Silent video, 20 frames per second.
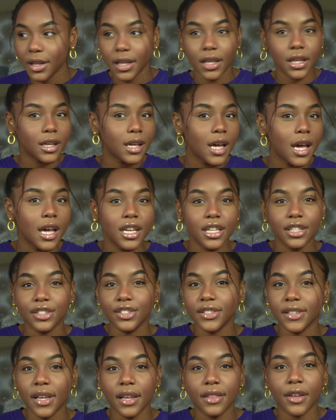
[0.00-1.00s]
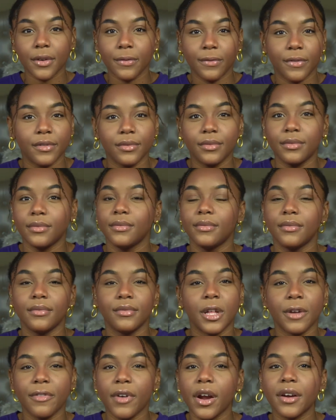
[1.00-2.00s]
It's just like
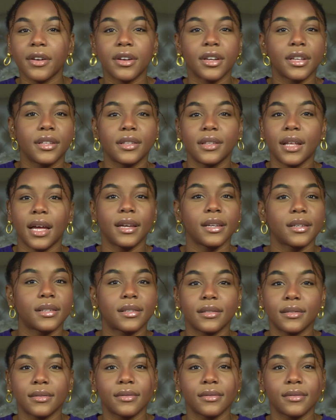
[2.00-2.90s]
they're very like,